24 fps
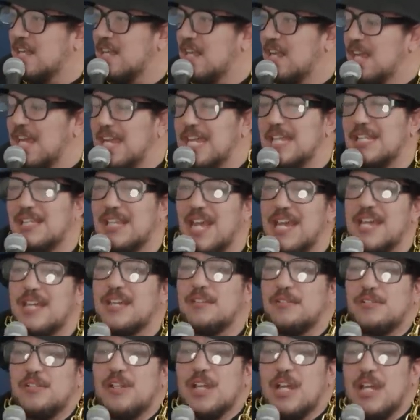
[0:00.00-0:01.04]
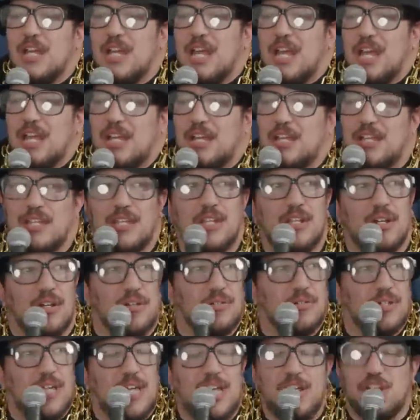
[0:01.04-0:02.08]
yeah, he like, yo, yeah, yeah, it's you
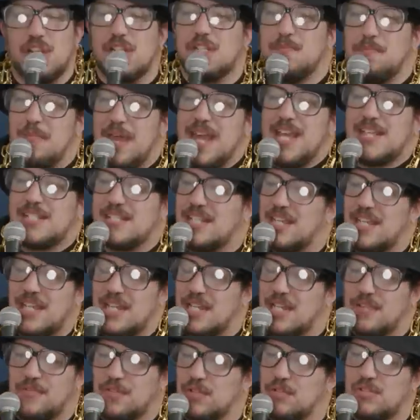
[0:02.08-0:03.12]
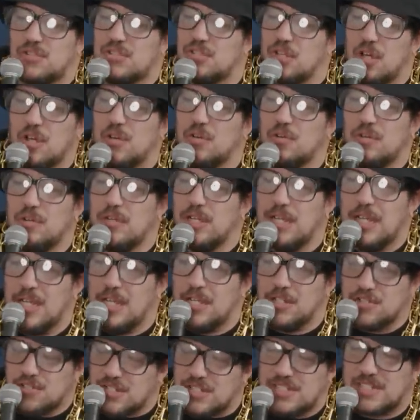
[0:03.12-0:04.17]
know, he just shows. makes the interview so
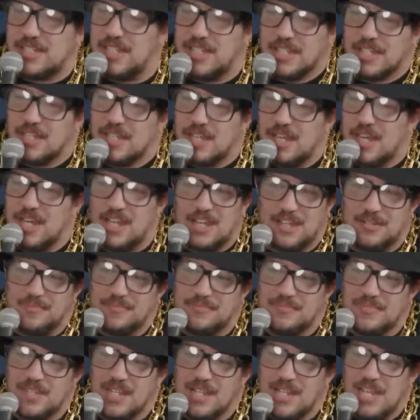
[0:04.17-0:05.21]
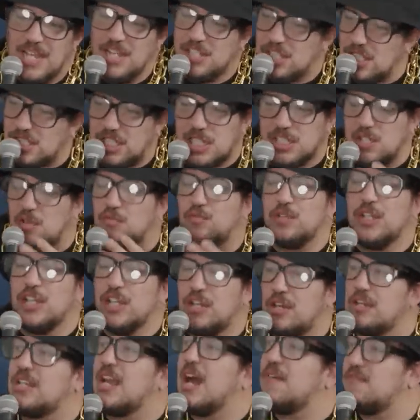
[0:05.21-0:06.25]
interesting. Um, he just is a
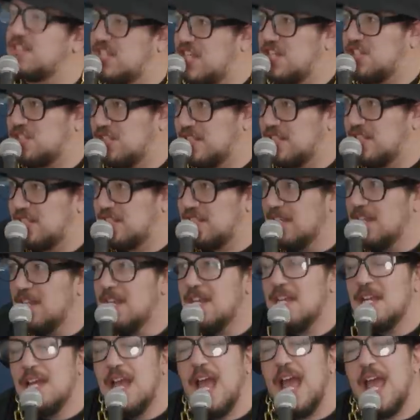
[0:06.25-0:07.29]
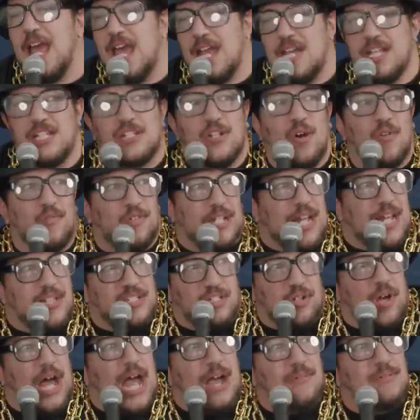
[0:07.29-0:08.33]
really good conversationalist, right? And he's known for that.
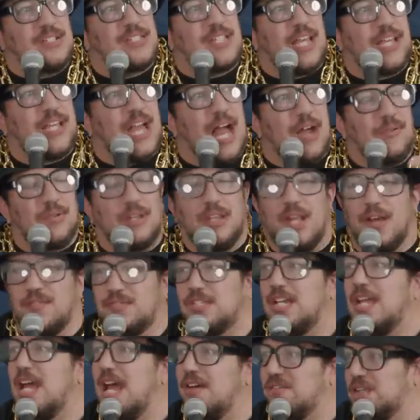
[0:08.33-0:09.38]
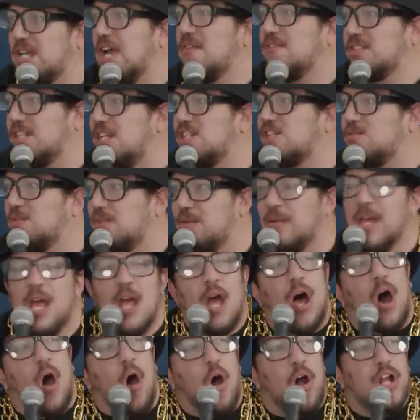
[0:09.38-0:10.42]
And so I was like, I would love to have a conversation with
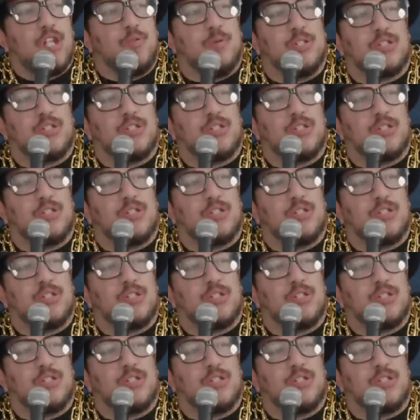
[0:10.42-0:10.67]
him. Ours